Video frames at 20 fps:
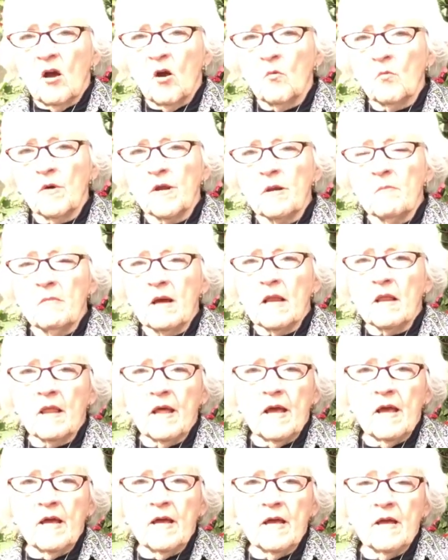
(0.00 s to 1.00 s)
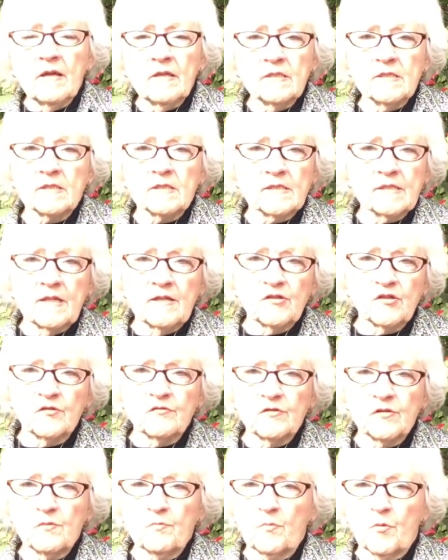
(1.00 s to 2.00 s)
On one of my last
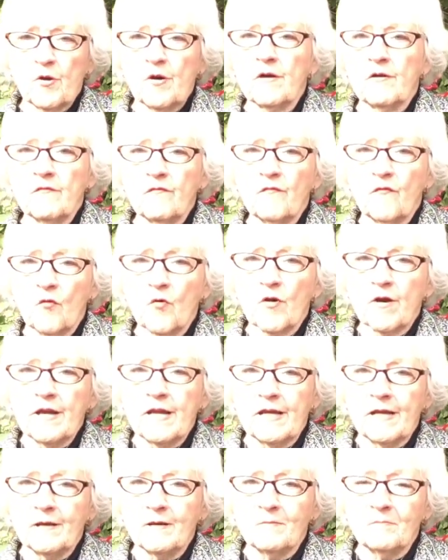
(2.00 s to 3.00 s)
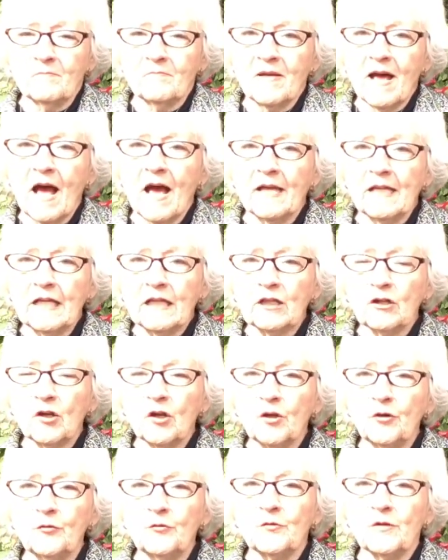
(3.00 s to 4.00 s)
sessions of prayer for him, I
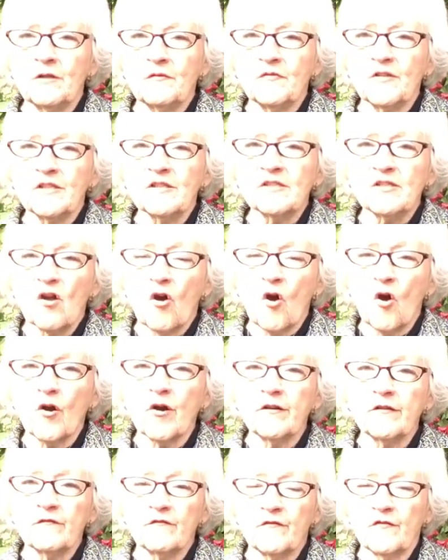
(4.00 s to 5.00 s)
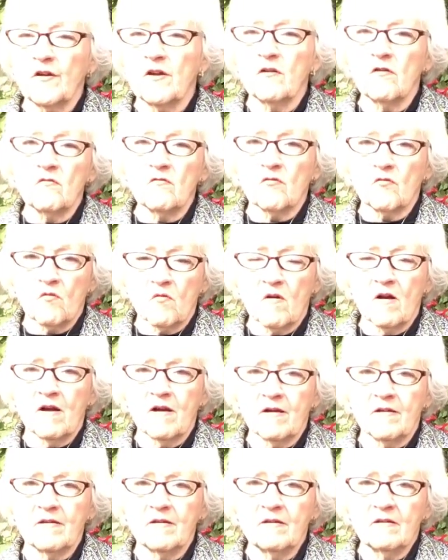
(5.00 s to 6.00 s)
included this heartfelt
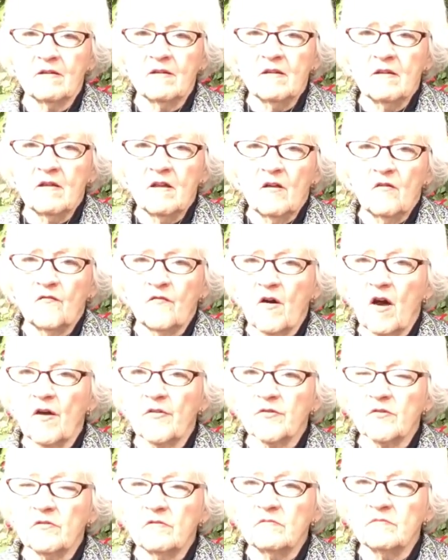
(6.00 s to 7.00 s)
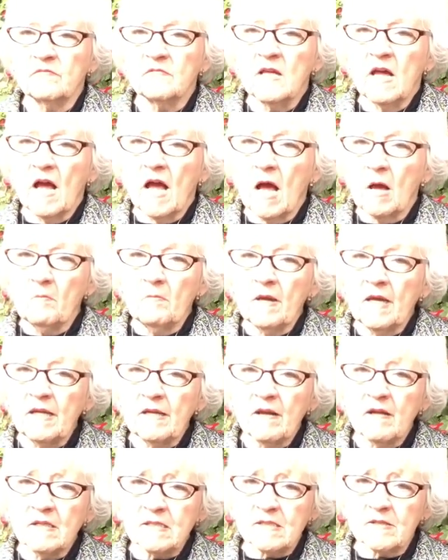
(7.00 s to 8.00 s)
cry. Father, I may
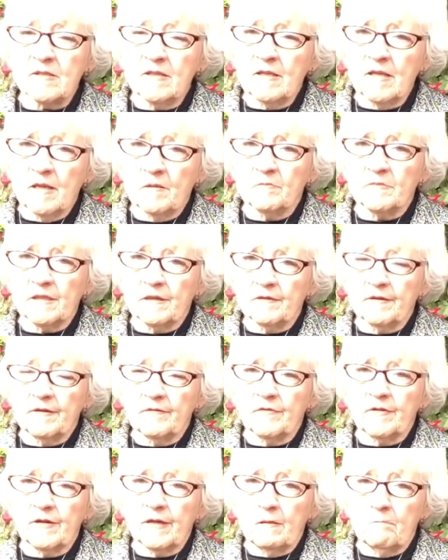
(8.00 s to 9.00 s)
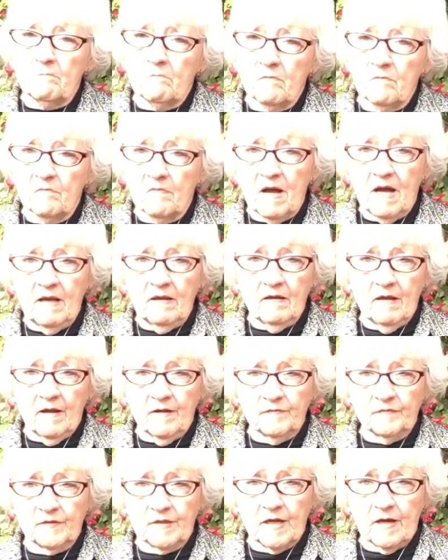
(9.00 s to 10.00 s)
not see him delivered in my
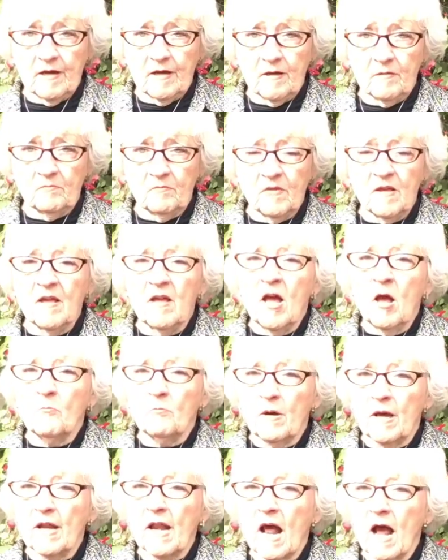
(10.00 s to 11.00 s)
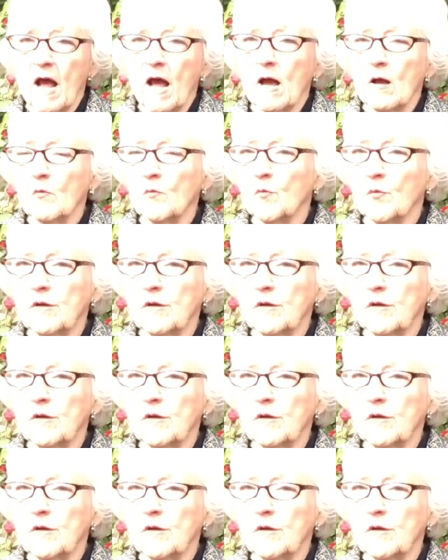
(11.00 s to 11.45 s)
lifetime, but I